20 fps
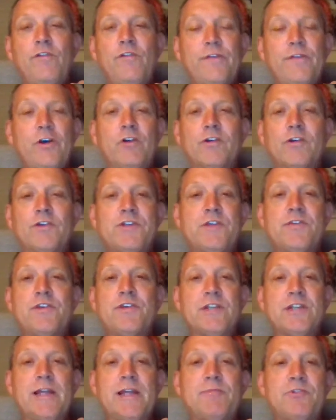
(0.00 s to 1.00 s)
fielders in the
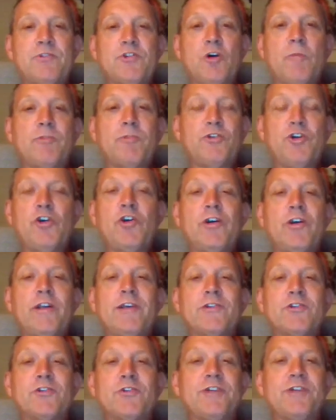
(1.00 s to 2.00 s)
slips as
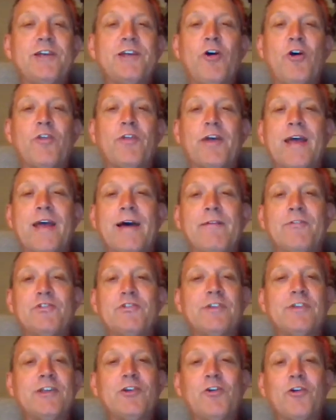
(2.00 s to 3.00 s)
opportunities because they're not in the covers
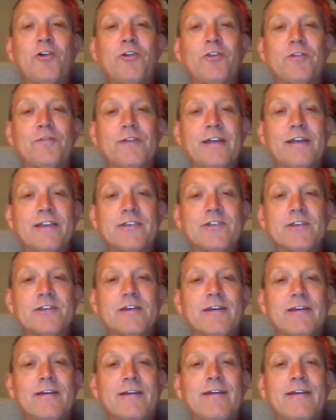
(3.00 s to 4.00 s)
and they're not on the fence.
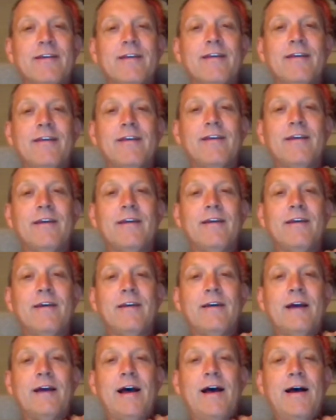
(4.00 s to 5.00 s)

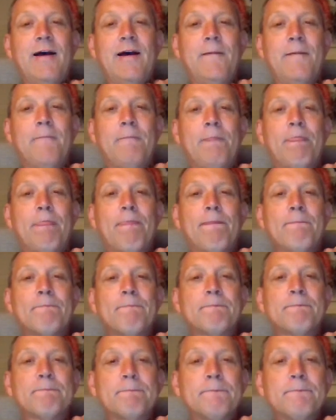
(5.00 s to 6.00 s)
And
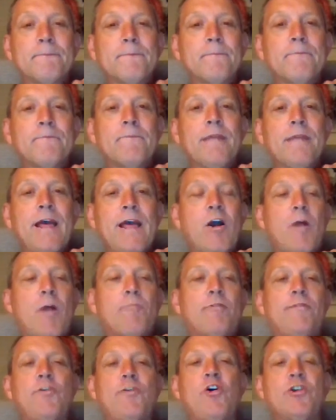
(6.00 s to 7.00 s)
I
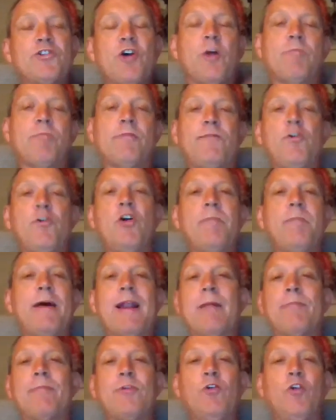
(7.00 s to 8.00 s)
prefer to bat
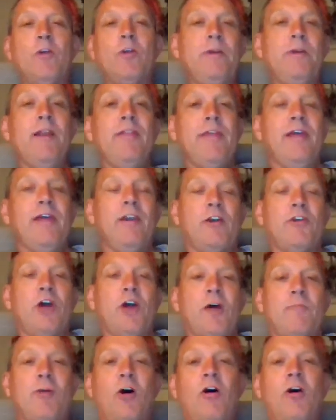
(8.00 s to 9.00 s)
up the order, but in the end, I
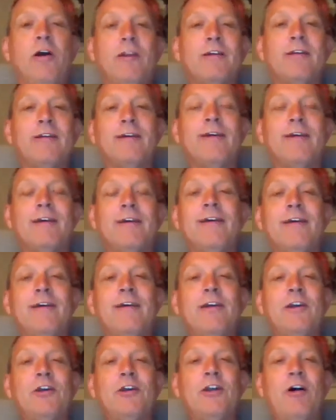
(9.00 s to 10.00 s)
don't mind.
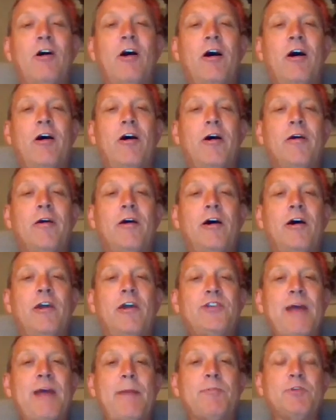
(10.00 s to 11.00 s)
I
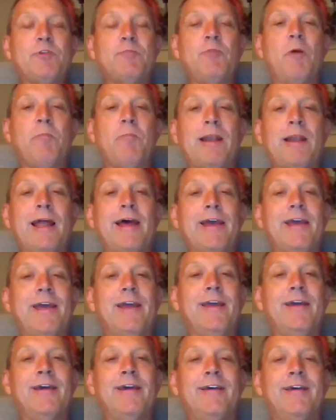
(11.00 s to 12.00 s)
adapt my
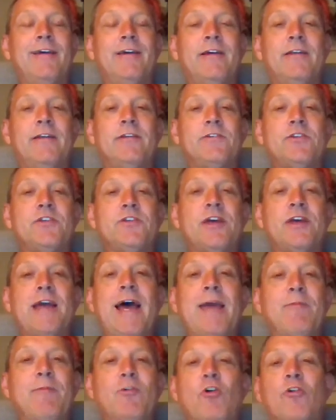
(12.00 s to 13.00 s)
play to the
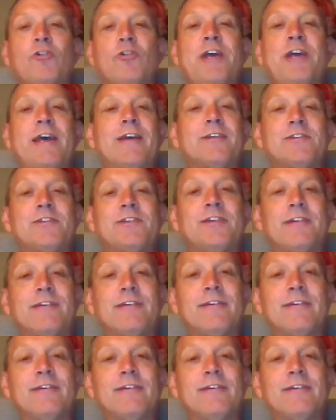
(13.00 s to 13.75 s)
game context